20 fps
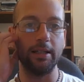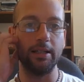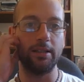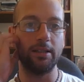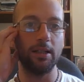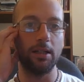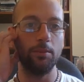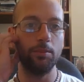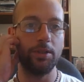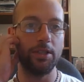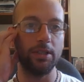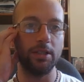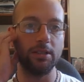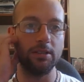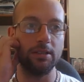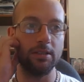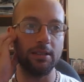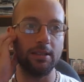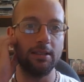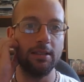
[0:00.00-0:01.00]

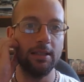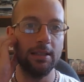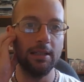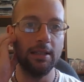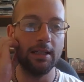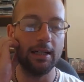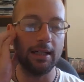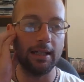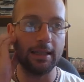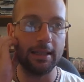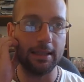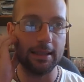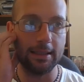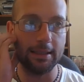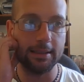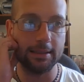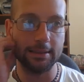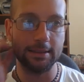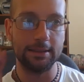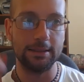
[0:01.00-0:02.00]
Egyptians
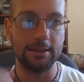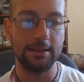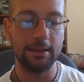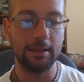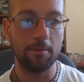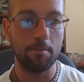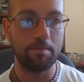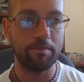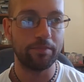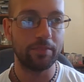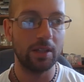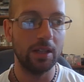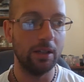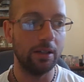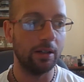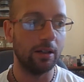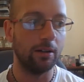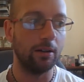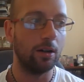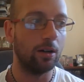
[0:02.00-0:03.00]
and,
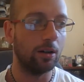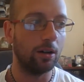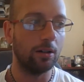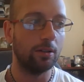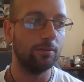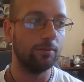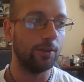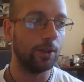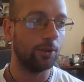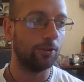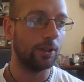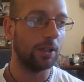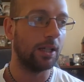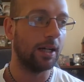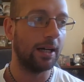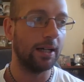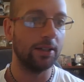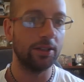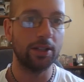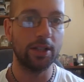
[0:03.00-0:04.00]
you know, the other
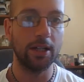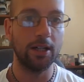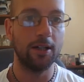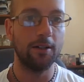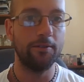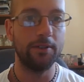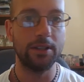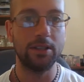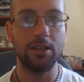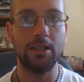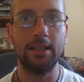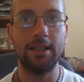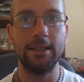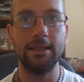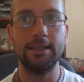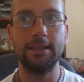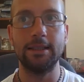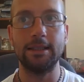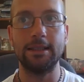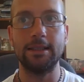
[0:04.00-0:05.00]
line, Carthage
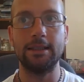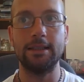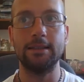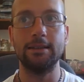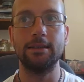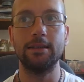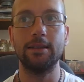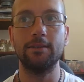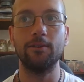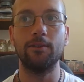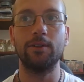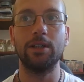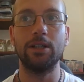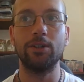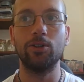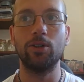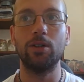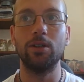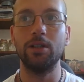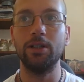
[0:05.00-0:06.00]
line, and everything
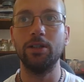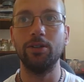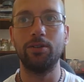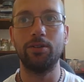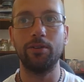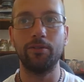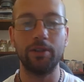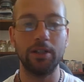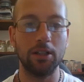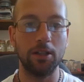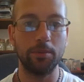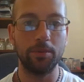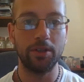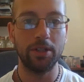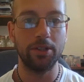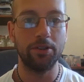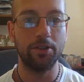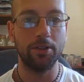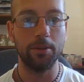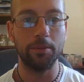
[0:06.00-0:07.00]
else, all these developed
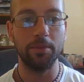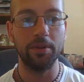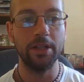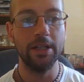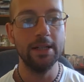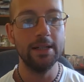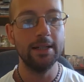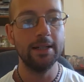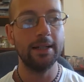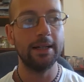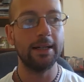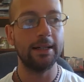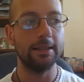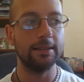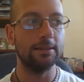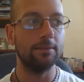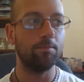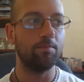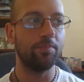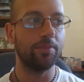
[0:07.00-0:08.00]
systems,
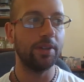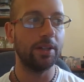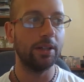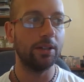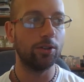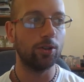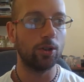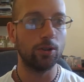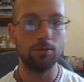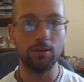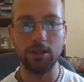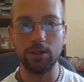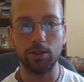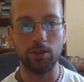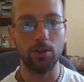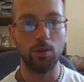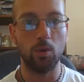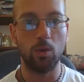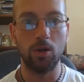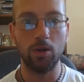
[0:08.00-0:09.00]
and it's all written on
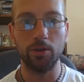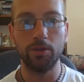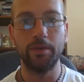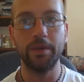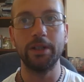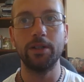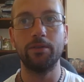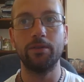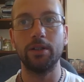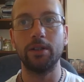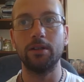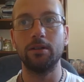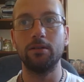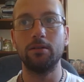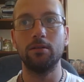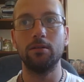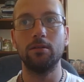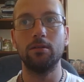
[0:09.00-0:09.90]
the walls, things that